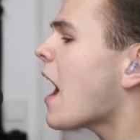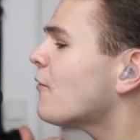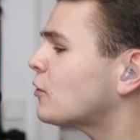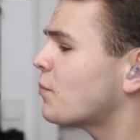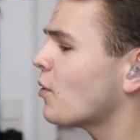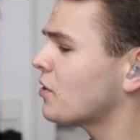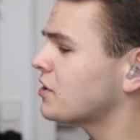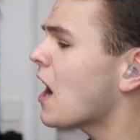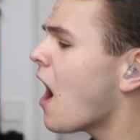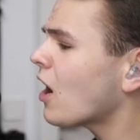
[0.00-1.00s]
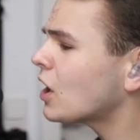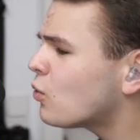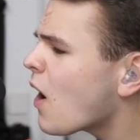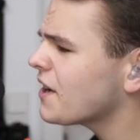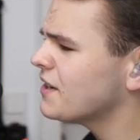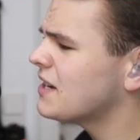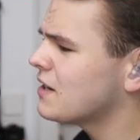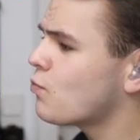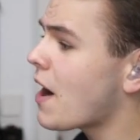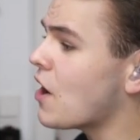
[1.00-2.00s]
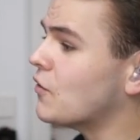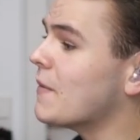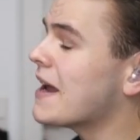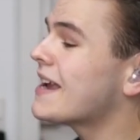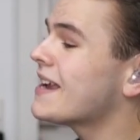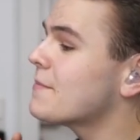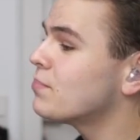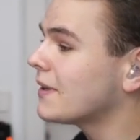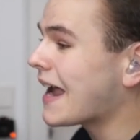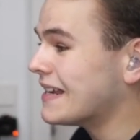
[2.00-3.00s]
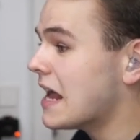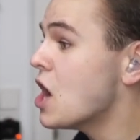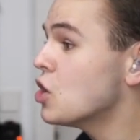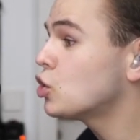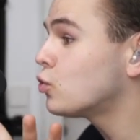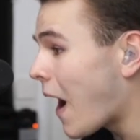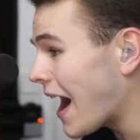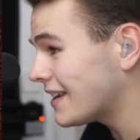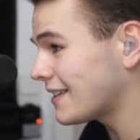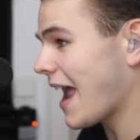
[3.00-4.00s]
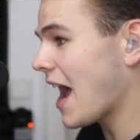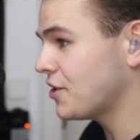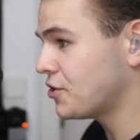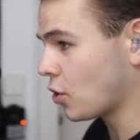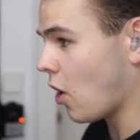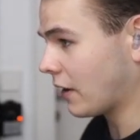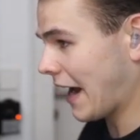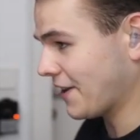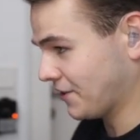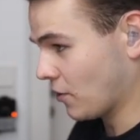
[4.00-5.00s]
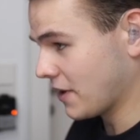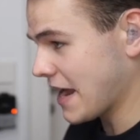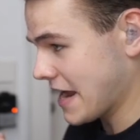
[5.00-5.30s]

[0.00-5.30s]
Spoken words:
afterburners are quite an easy way of making a plane twice as strong as it already